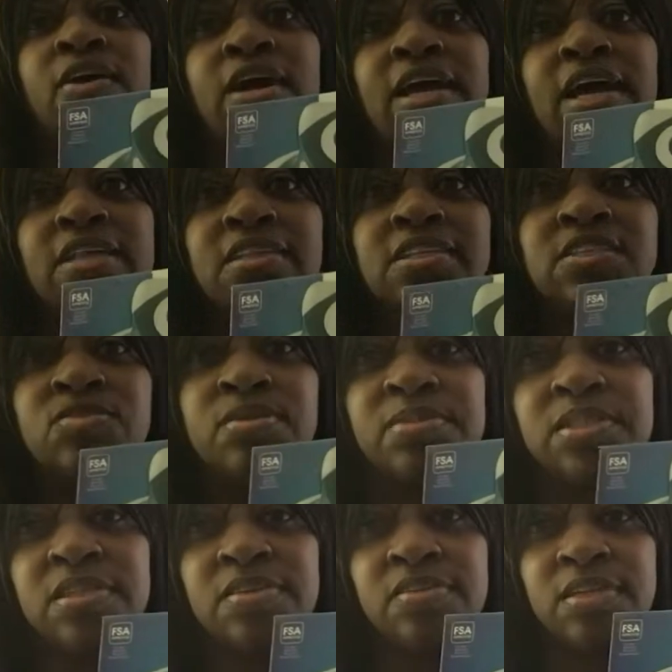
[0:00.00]
I got this from
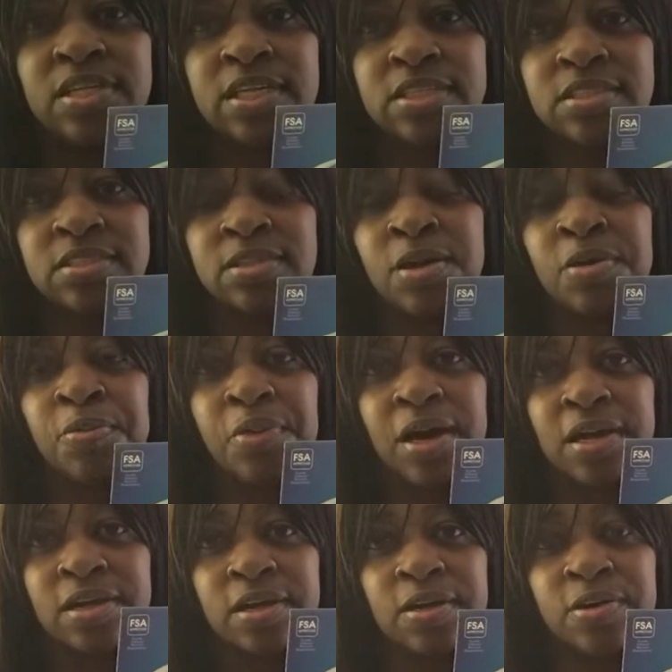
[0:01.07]
CVS a
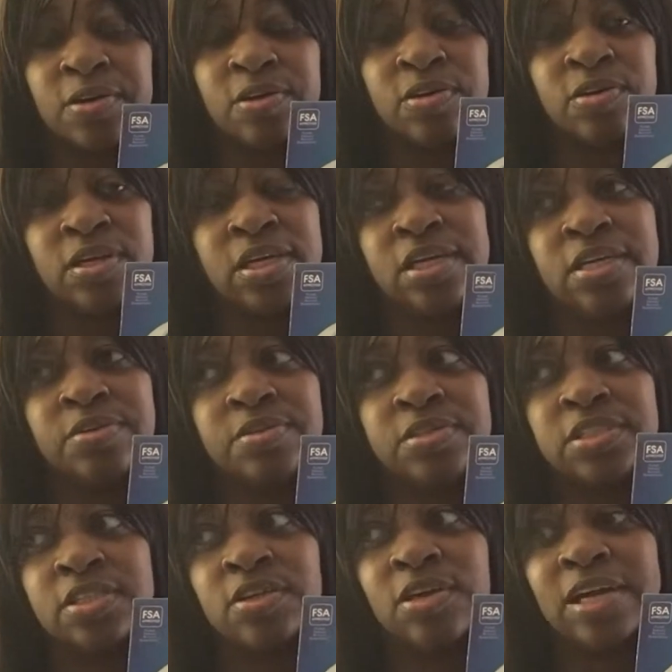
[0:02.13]
while ago, and it
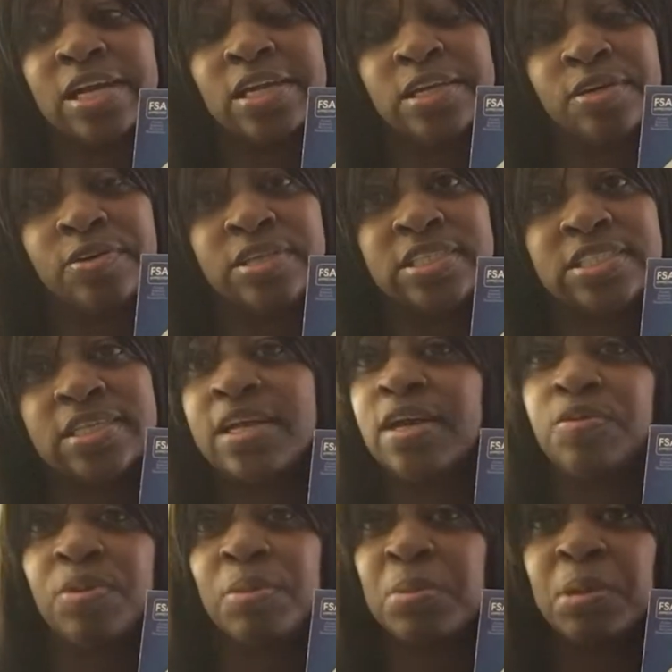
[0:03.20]
was on clearance.
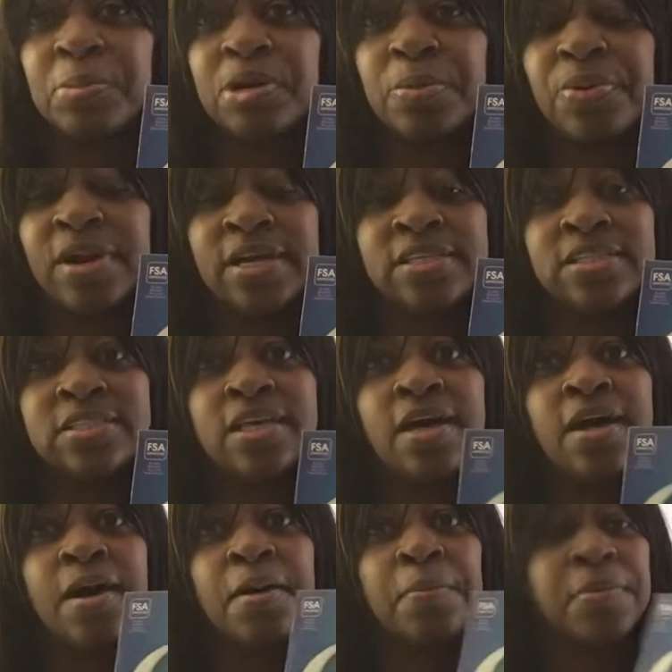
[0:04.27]
Can't remember the price,
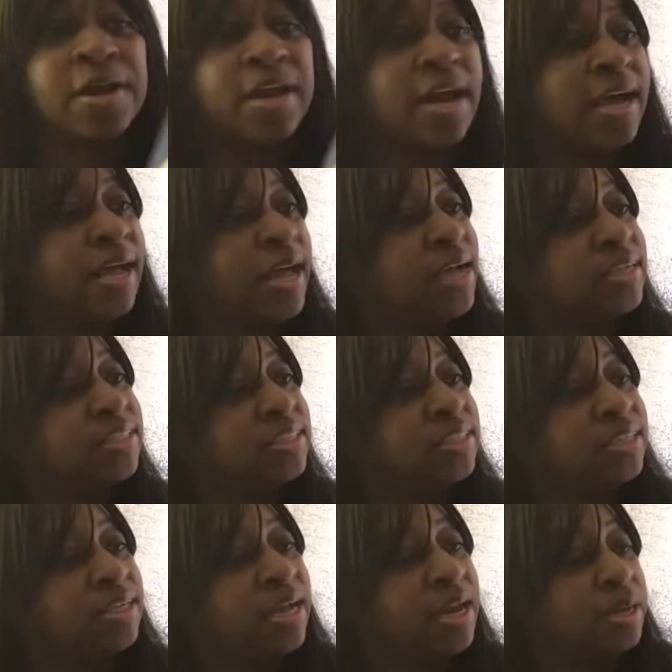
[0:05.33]
but I actually
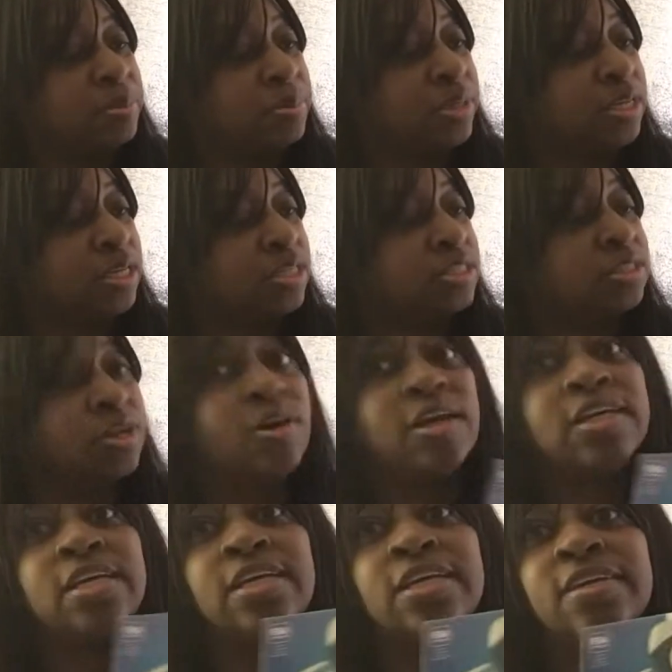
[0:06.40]
got it because
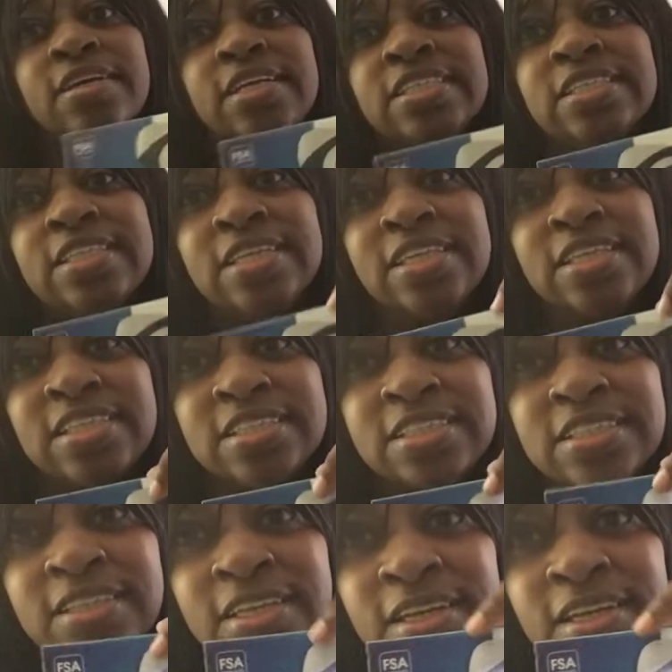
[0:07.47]
on here it says